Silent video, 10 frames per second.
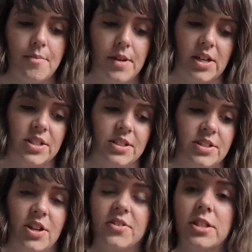because,
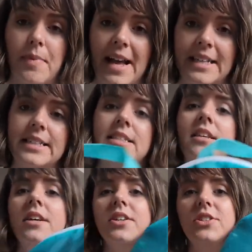you know, space.
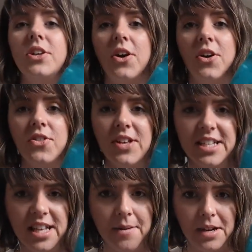So
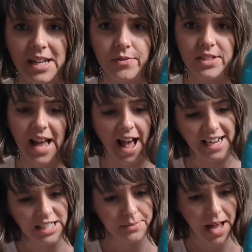this I believe was
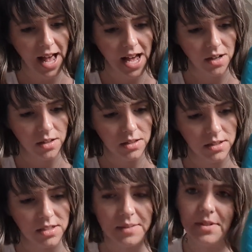£8,
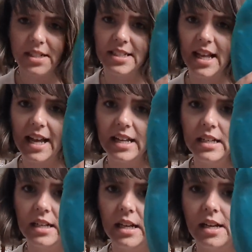I'm gonna say.
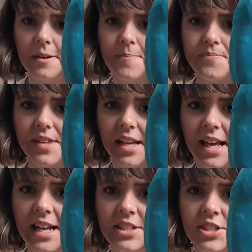
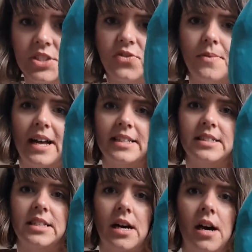Again, just from
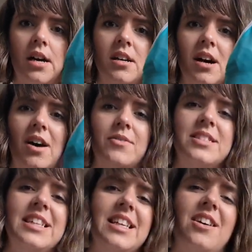Asda. I was
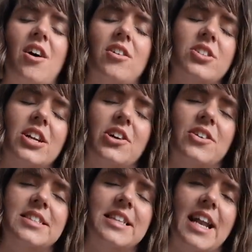thinking, oh, should I go
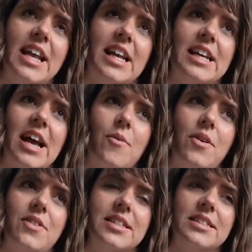aesthetic and get
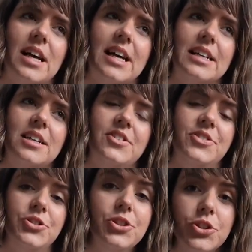one that's like
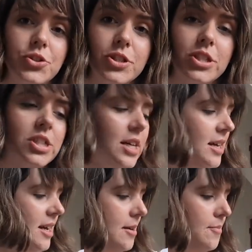neutral?
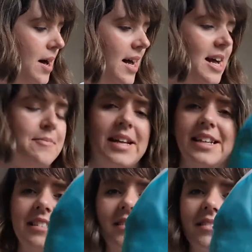But I
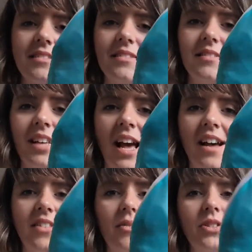mean, yeah,
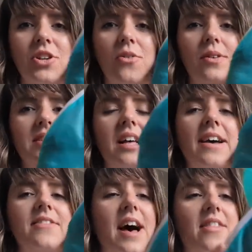there was no ones
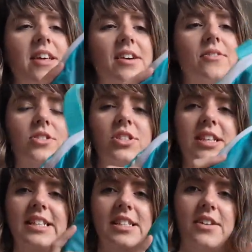like that that could just
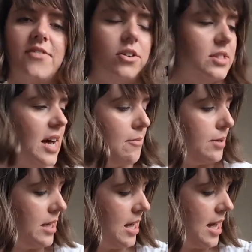easily fold up.
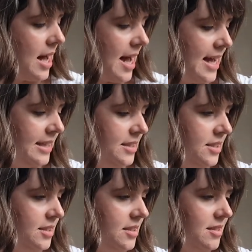
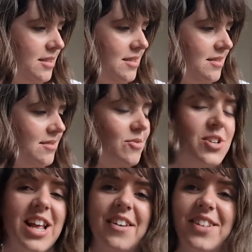And
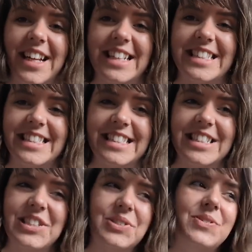when you have kids,
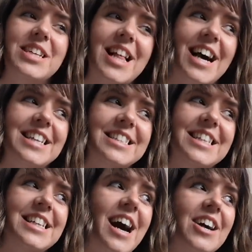you just realize
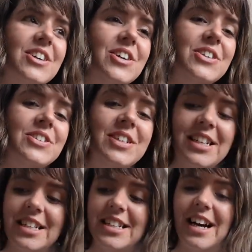that you
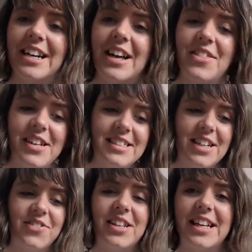can't get things
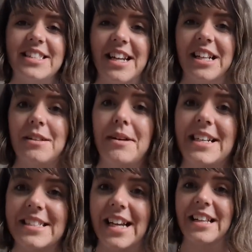that are really aesthetically
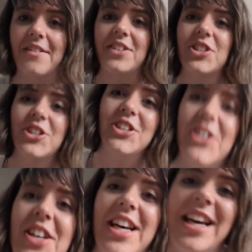pleasing. Like, I'll show you,